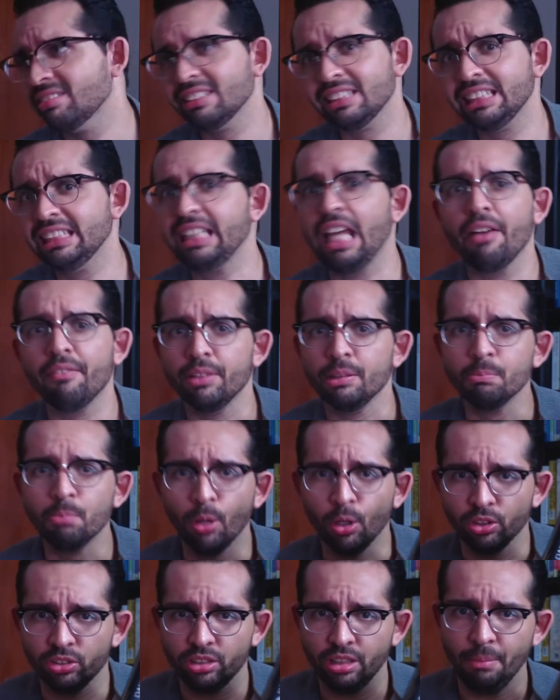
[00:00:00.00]
7
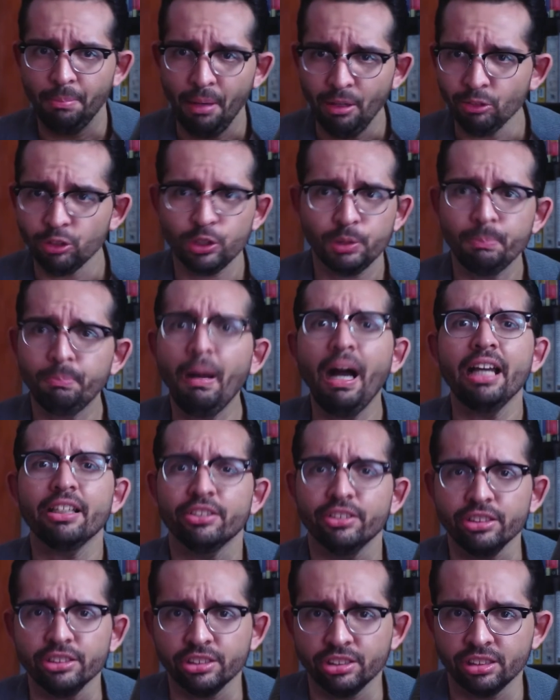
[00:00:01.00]
books about
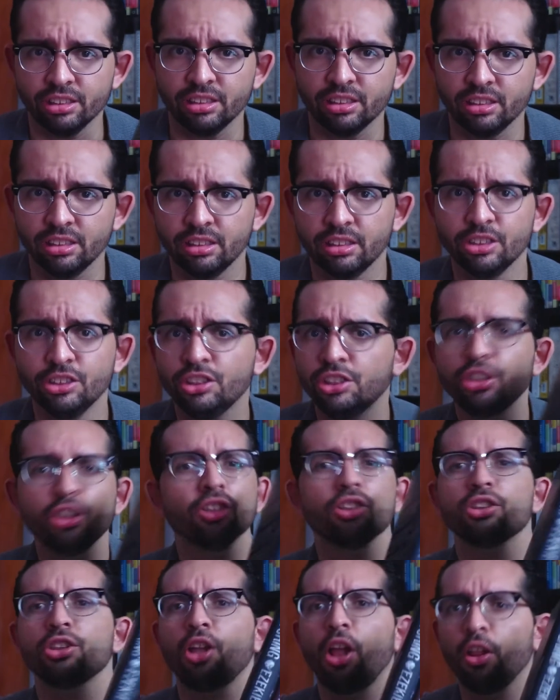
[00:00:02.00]
spiders. There's
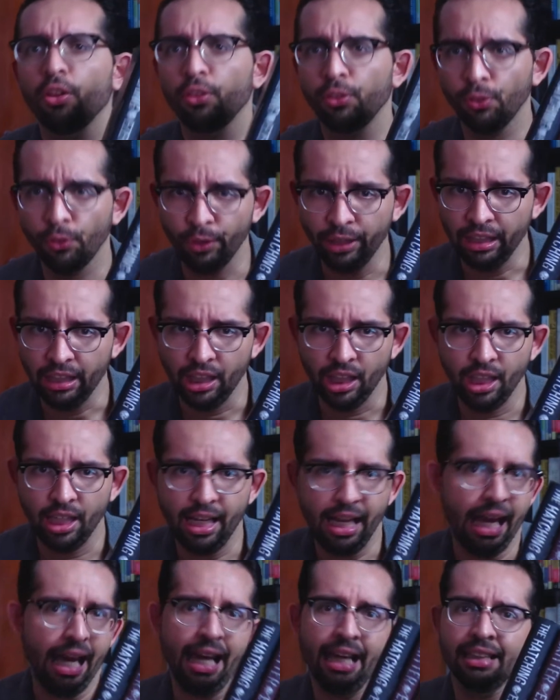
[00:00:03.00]
just 3,
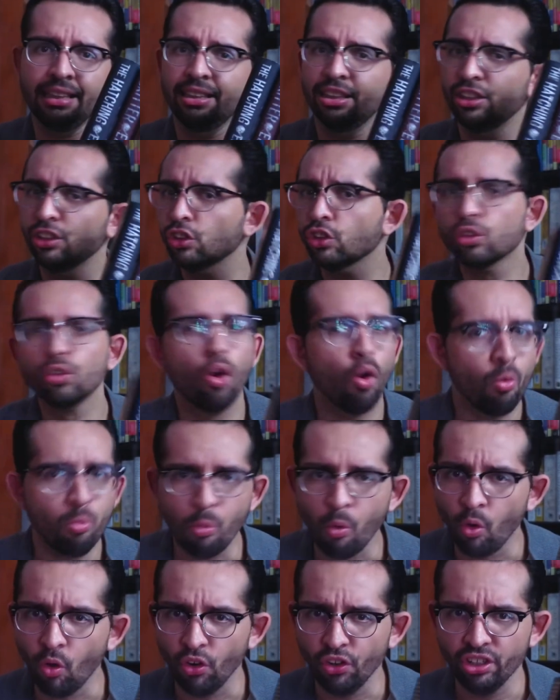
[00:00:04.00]
and there's no
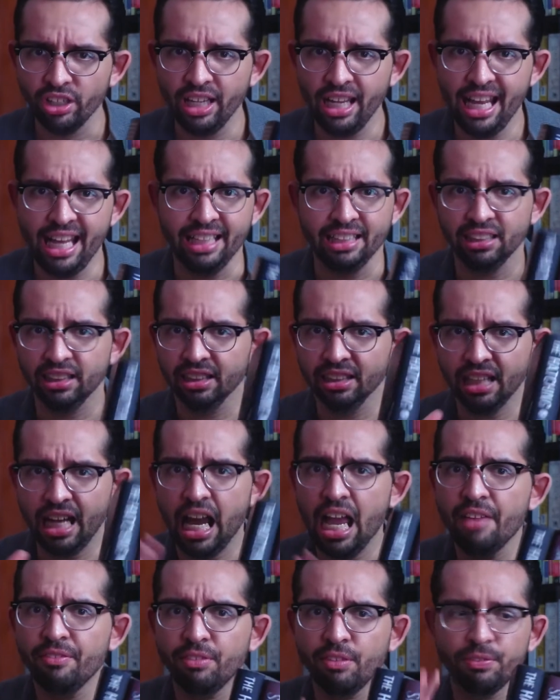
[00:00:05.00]
more. And the
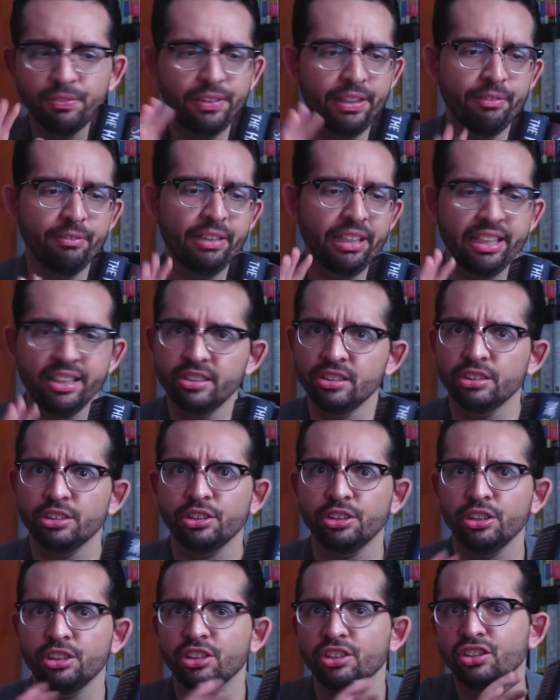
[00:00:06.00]
life of every
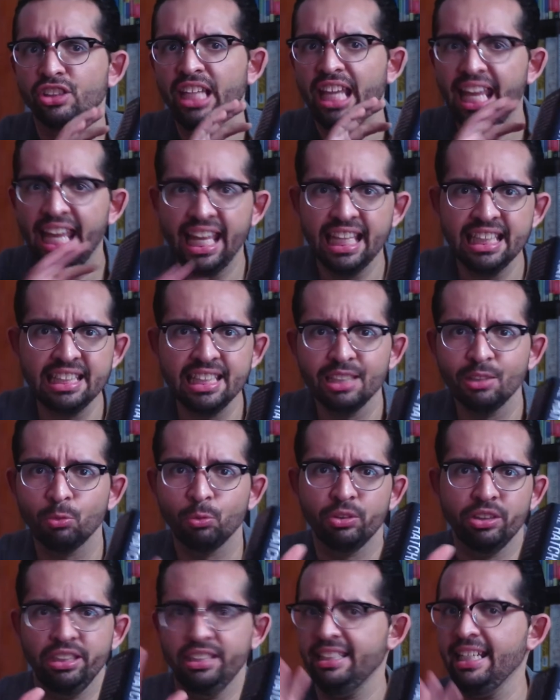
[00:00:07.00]
character just ended
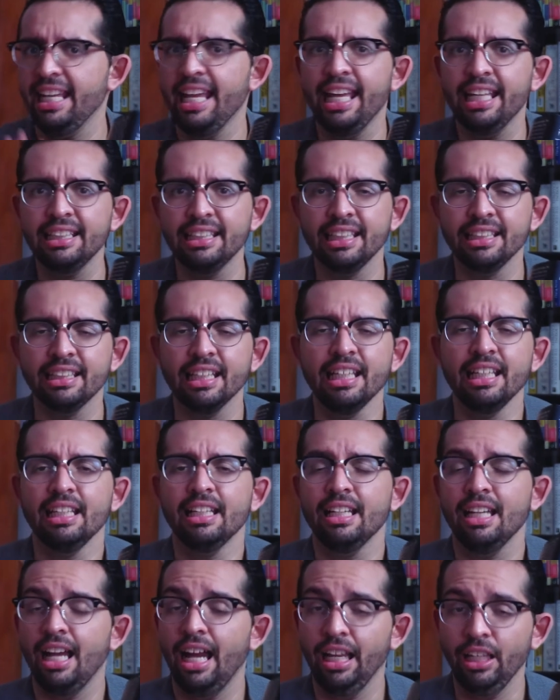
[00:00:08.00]
where it ended.
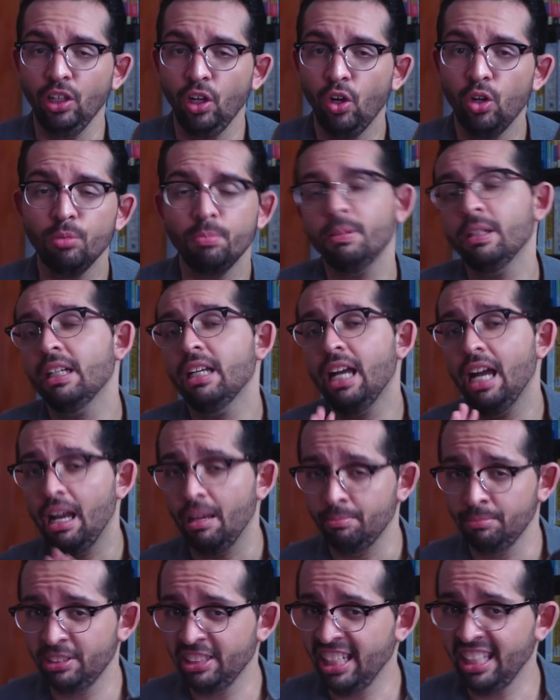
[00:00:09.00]
I hope
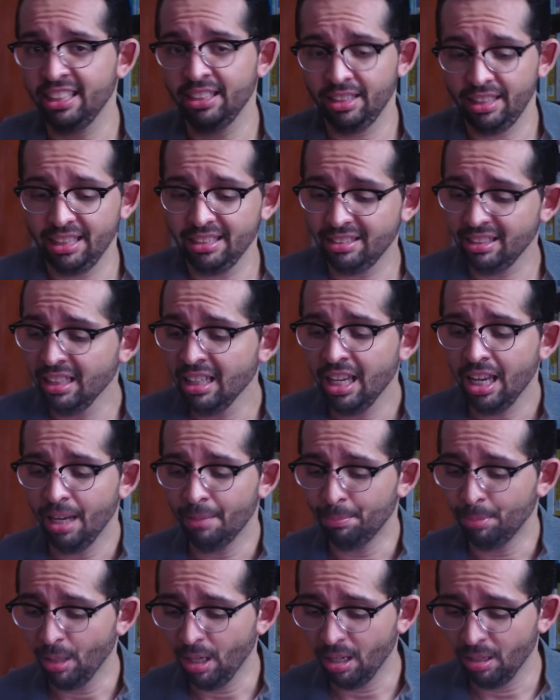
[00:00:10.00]
I'm saying this,
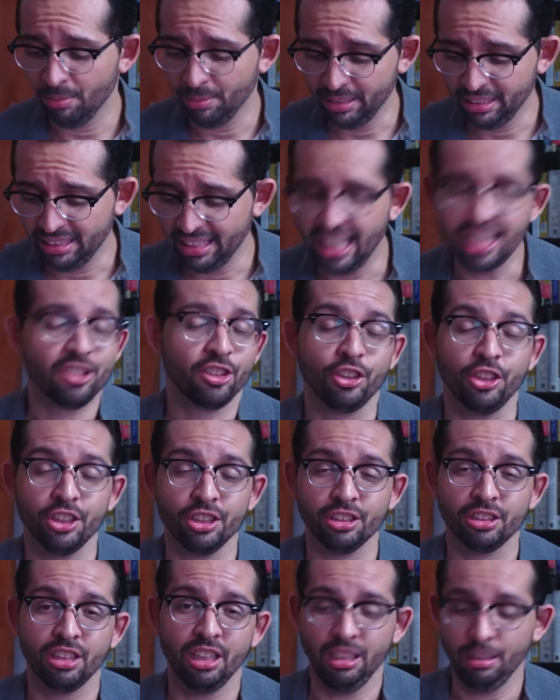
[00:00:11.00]
probably next year
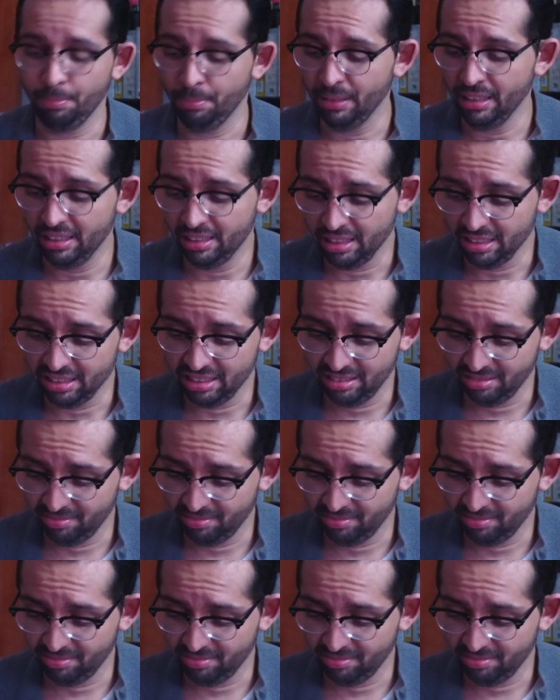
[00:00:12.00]
is gonna be the